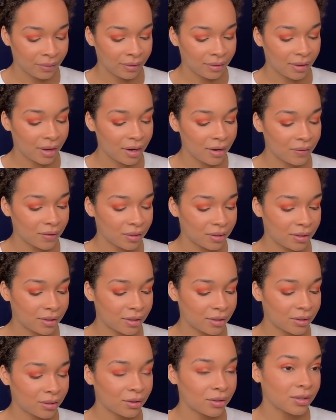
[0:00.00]
Not even
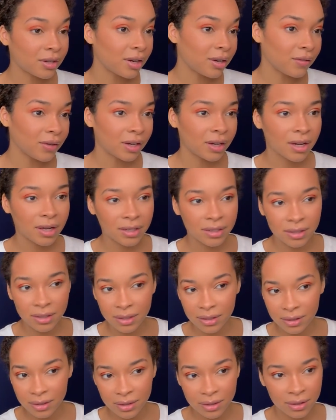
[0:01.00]
sisters, not even
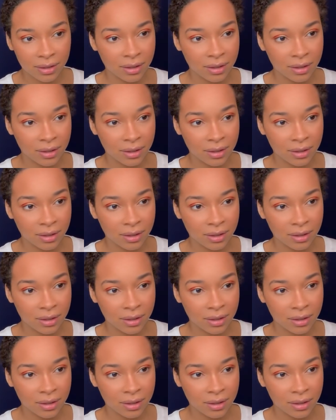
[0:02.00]
cousins.